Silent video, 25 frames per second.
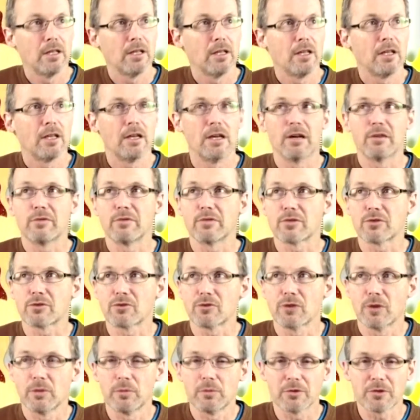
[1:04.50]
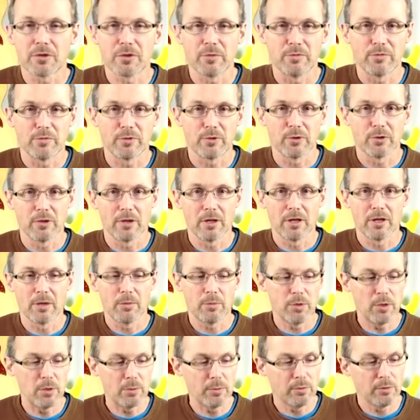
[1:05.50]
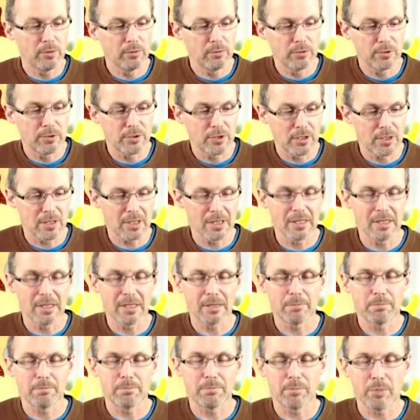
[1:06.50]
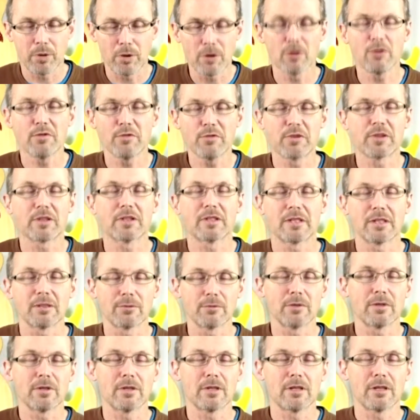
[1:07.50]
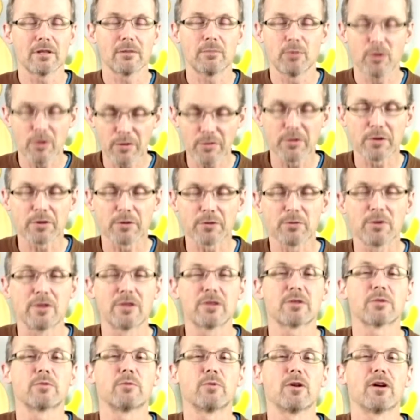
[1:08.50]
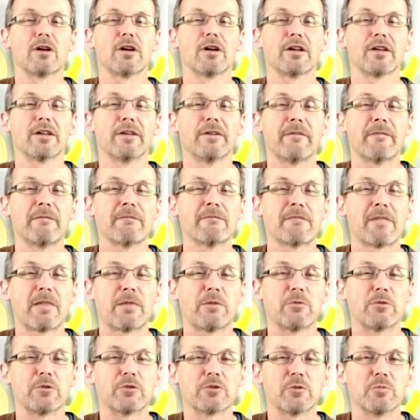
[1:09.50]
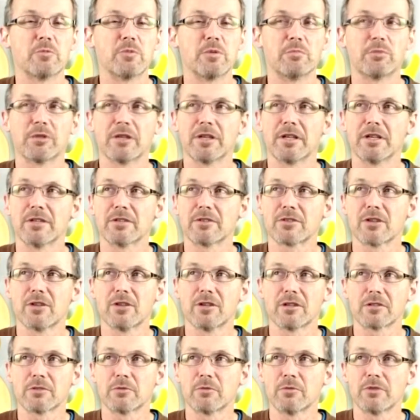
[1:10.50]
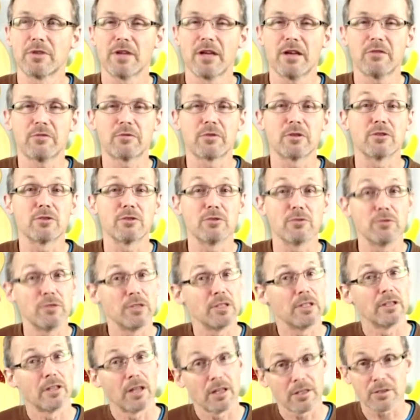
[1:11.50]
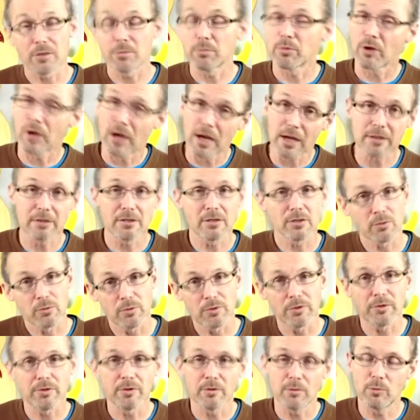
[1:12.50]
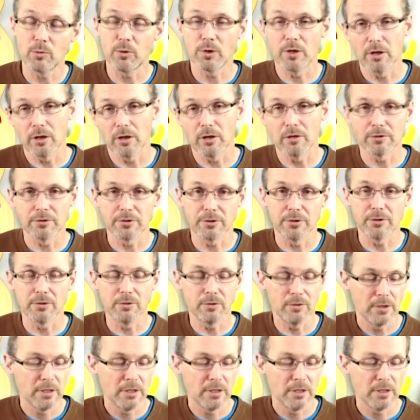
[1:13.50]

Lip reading: F is troublesome for a lot of people, which is a perfect reason why we should be playing songs with F, because you need lots of practice with them. We all do.